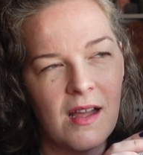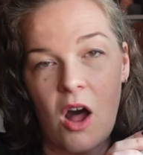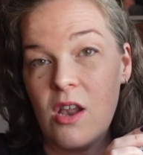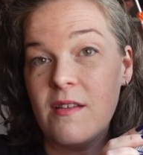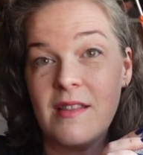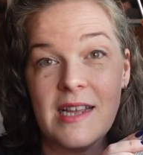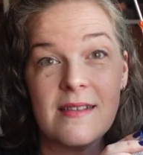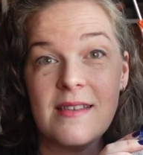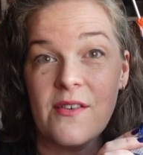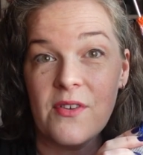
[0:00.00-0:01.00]
All the
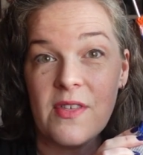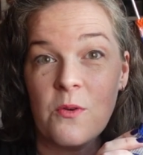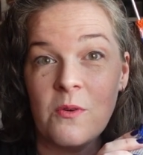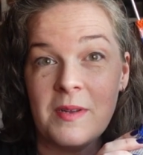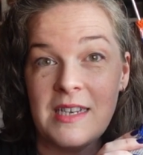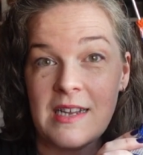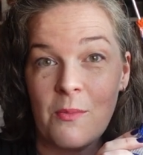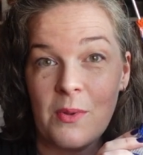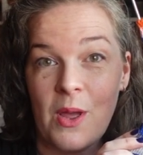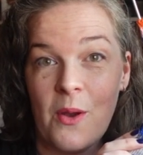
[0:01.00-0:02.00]
links to everything will be
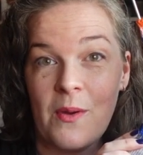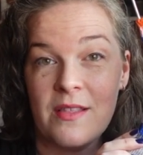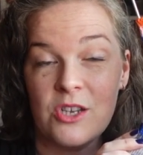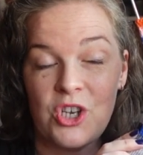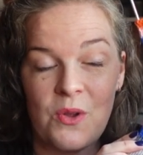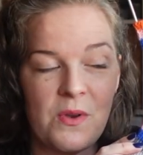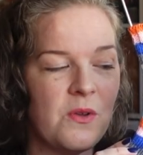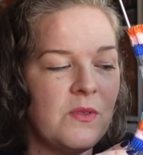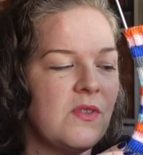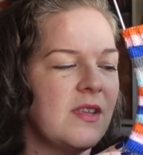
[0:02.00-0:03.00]
down below in the show
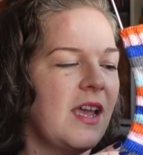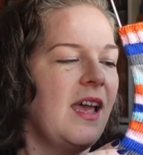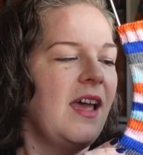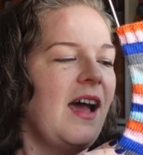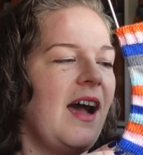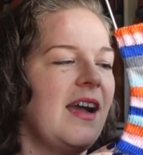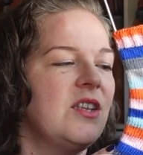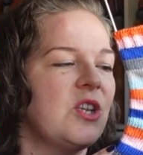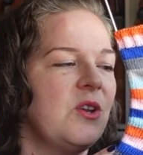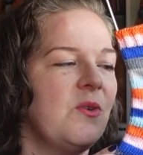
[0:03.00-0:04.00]
notes. I
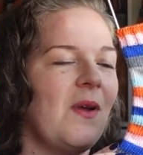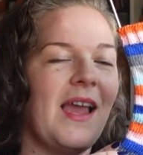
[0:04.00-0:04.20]
do